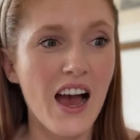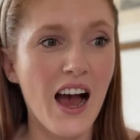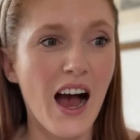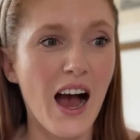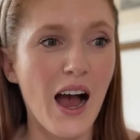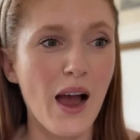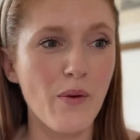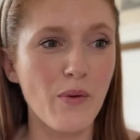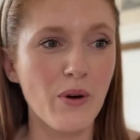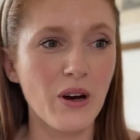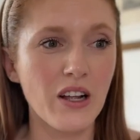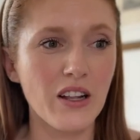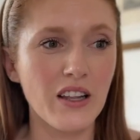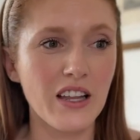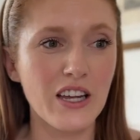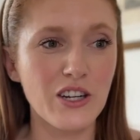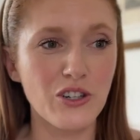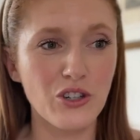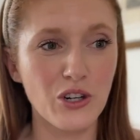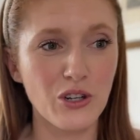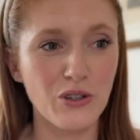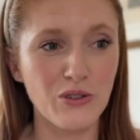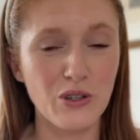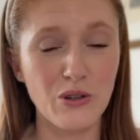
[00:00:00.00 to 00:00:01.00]
I will
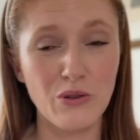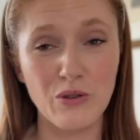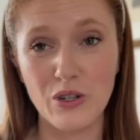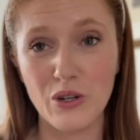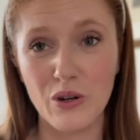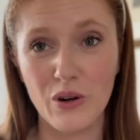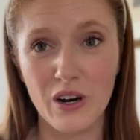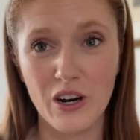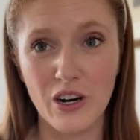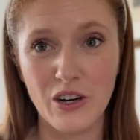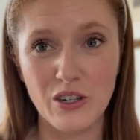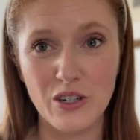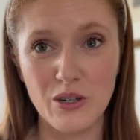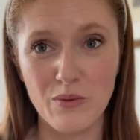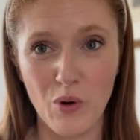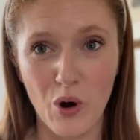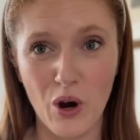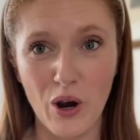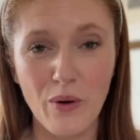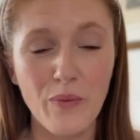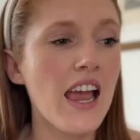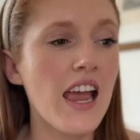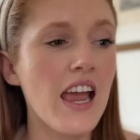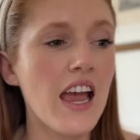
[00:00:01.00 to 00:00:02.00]
introduce you to her
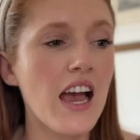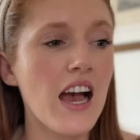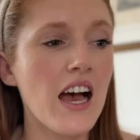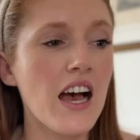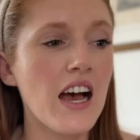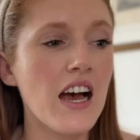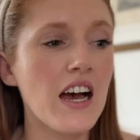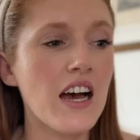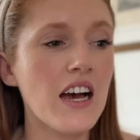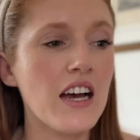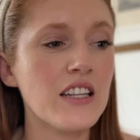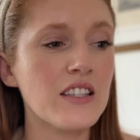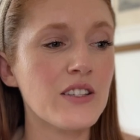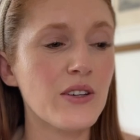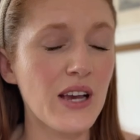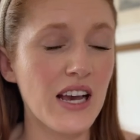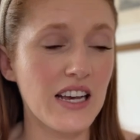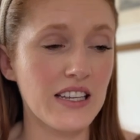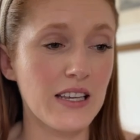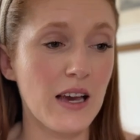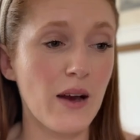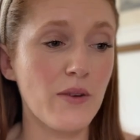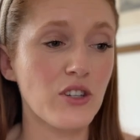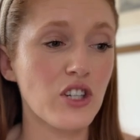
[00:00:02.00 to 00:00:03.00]
tomorrow. And so
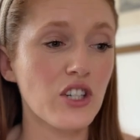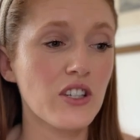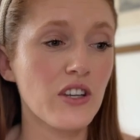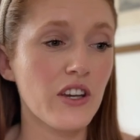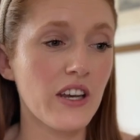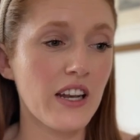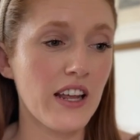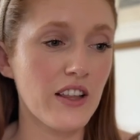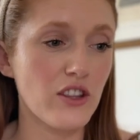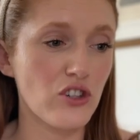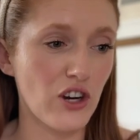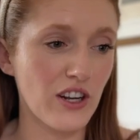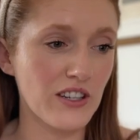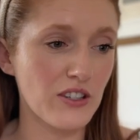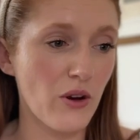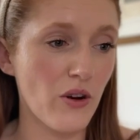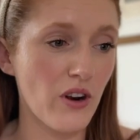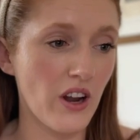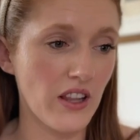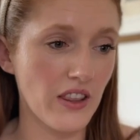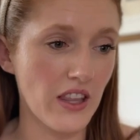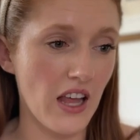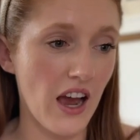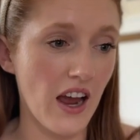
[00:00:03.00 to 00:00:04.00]
yes, I was just looking at the dress code
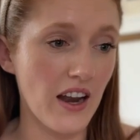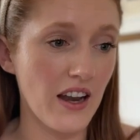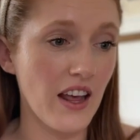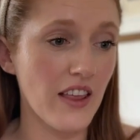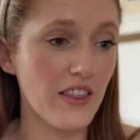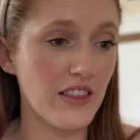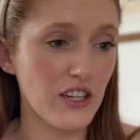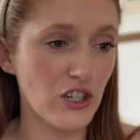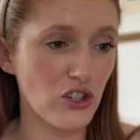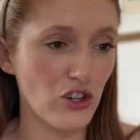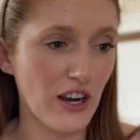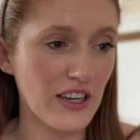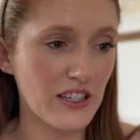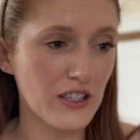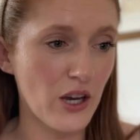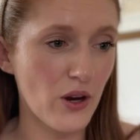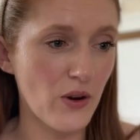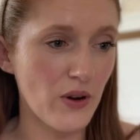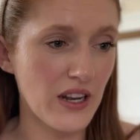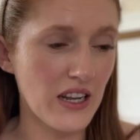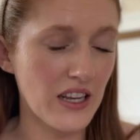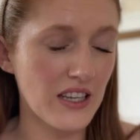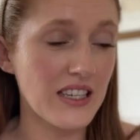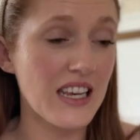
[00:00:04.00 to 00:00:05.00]
online. The dress
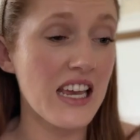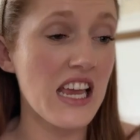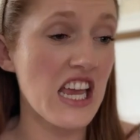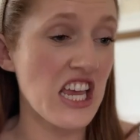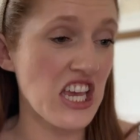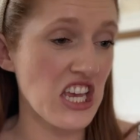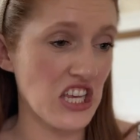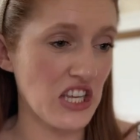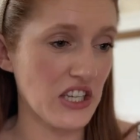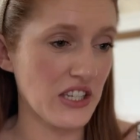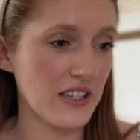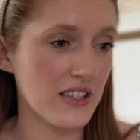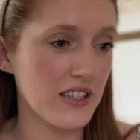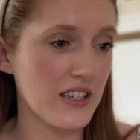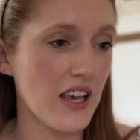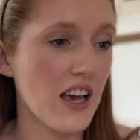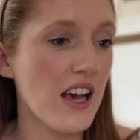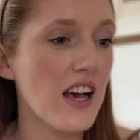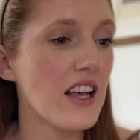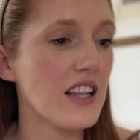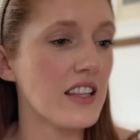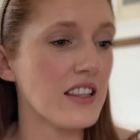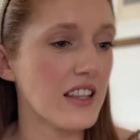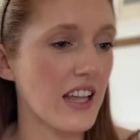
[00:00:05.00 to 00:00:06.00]
code is is
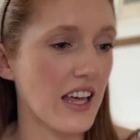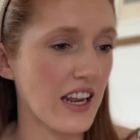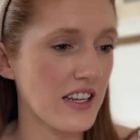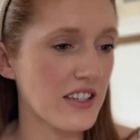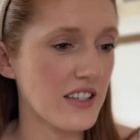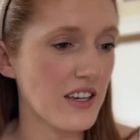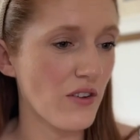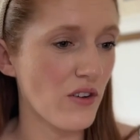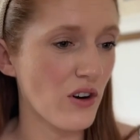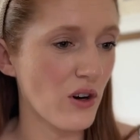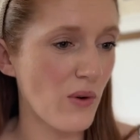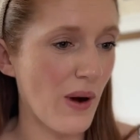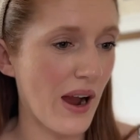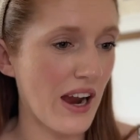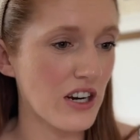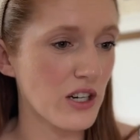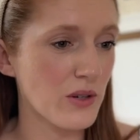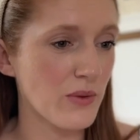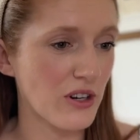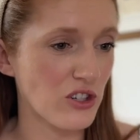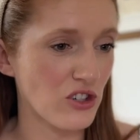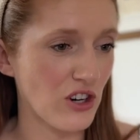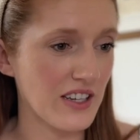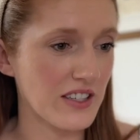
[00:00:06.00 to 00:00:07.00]
ladies are required to
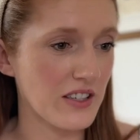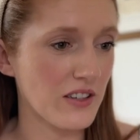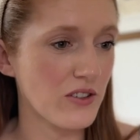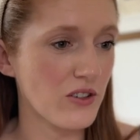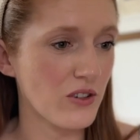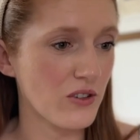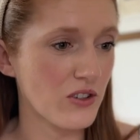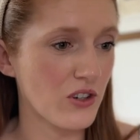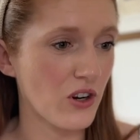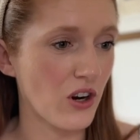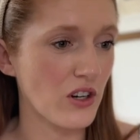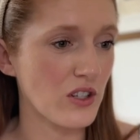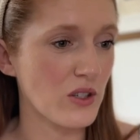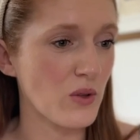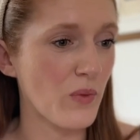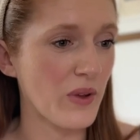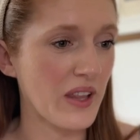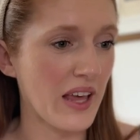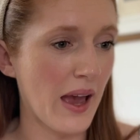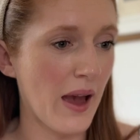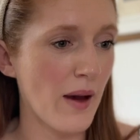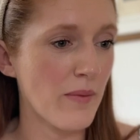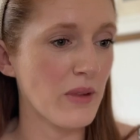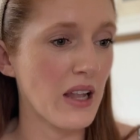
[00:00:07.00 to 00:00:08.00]
wear dresses or skirts with
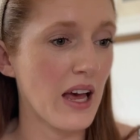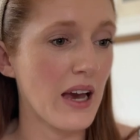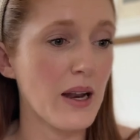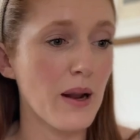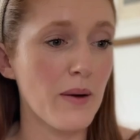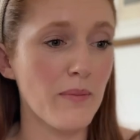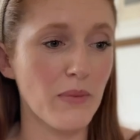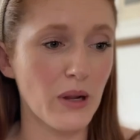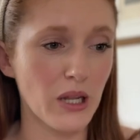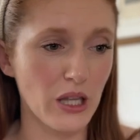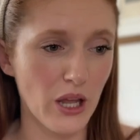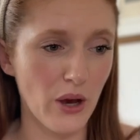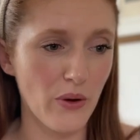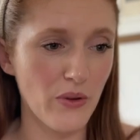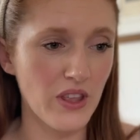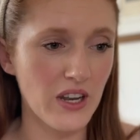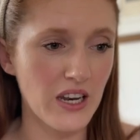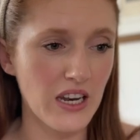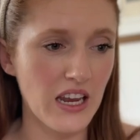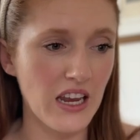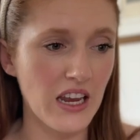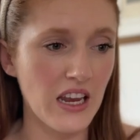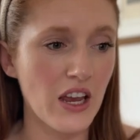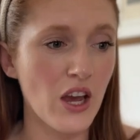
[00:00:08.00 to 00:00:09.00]
a hemline below the
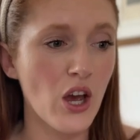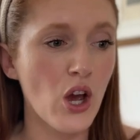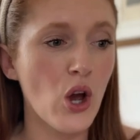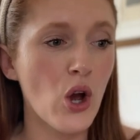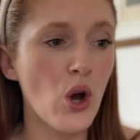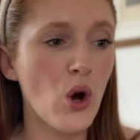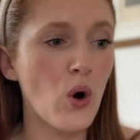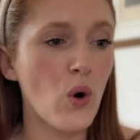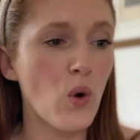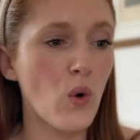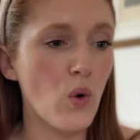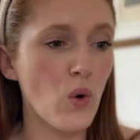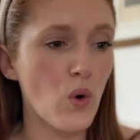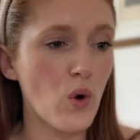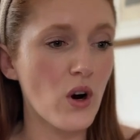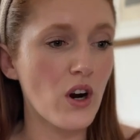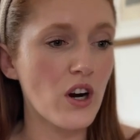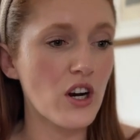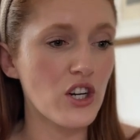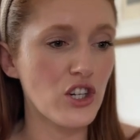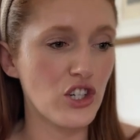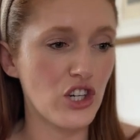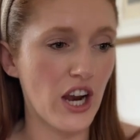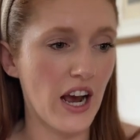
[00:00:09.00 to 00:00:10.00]
knee
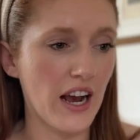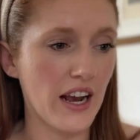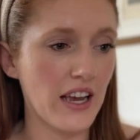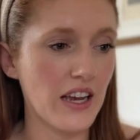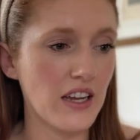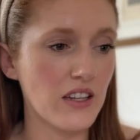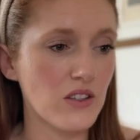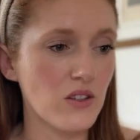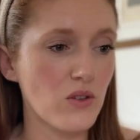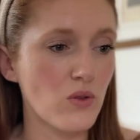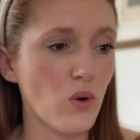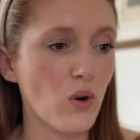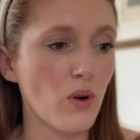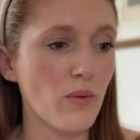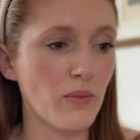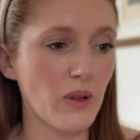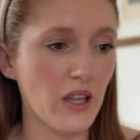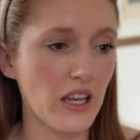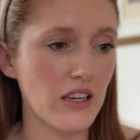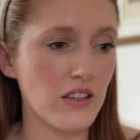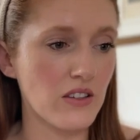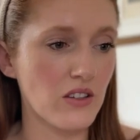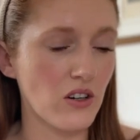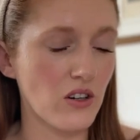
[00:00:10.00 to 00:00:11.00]
or jackets or
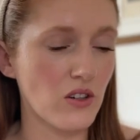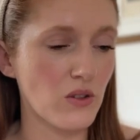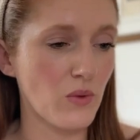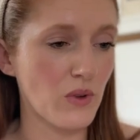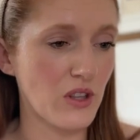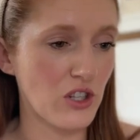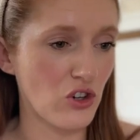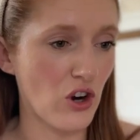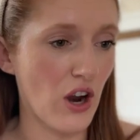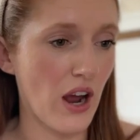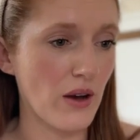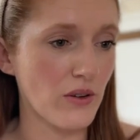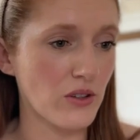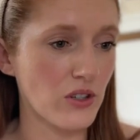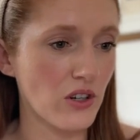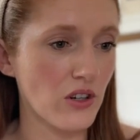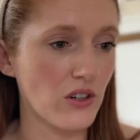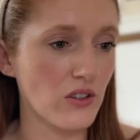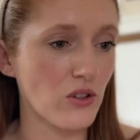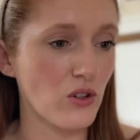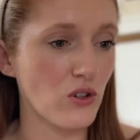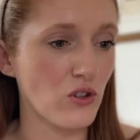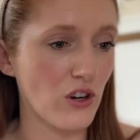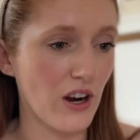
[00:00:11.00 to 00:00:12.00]
blazers with
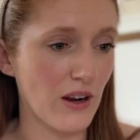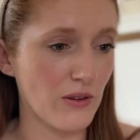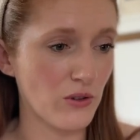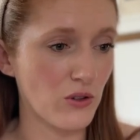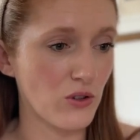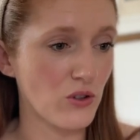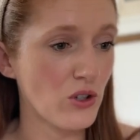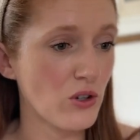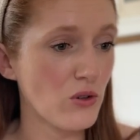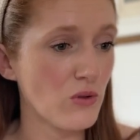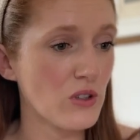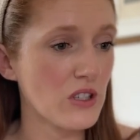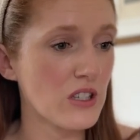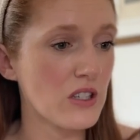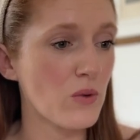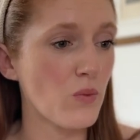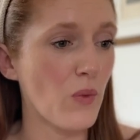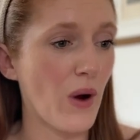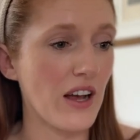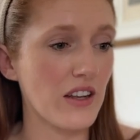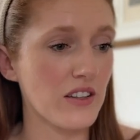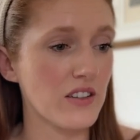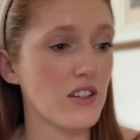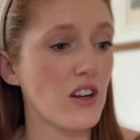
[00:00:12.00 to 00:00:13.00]
trousers or trouser suits.
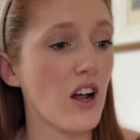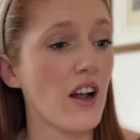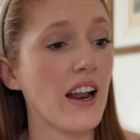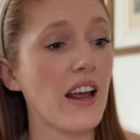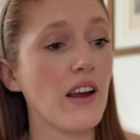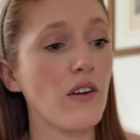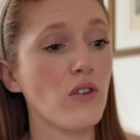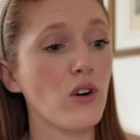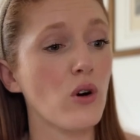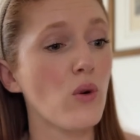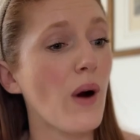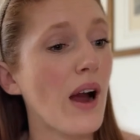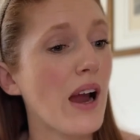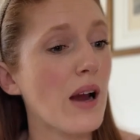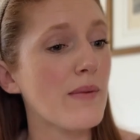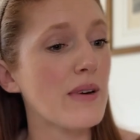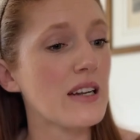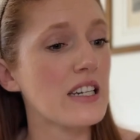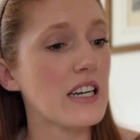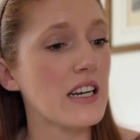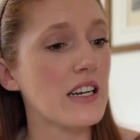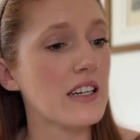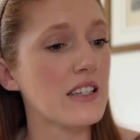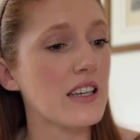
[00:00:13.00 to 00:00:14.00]
Whilst not a
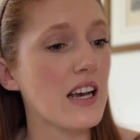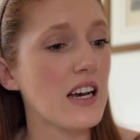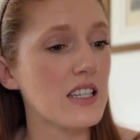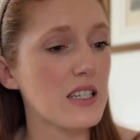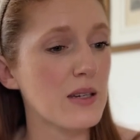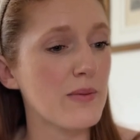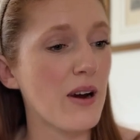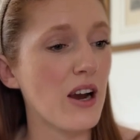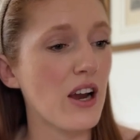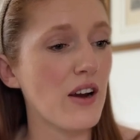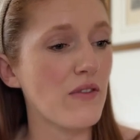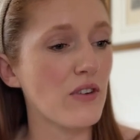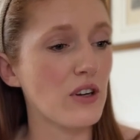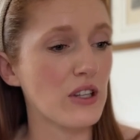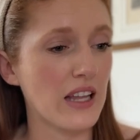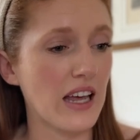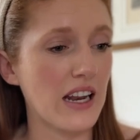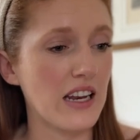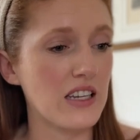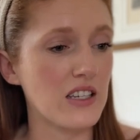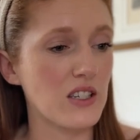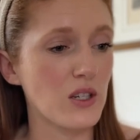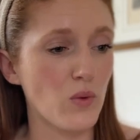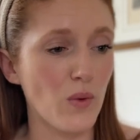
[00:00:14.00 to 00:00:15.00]
requirement, it is customary for
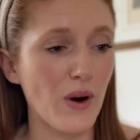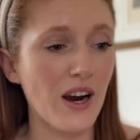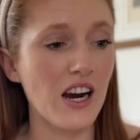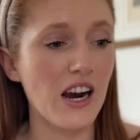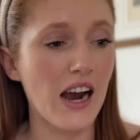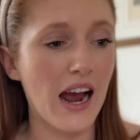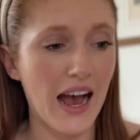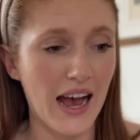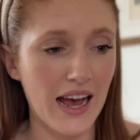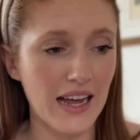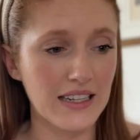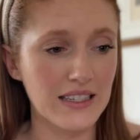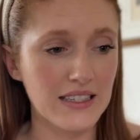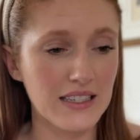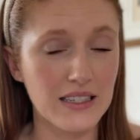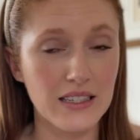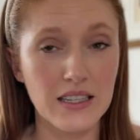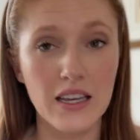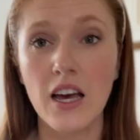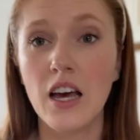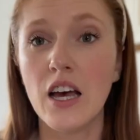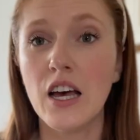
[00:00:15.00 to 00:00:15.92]
ladies to wear hats.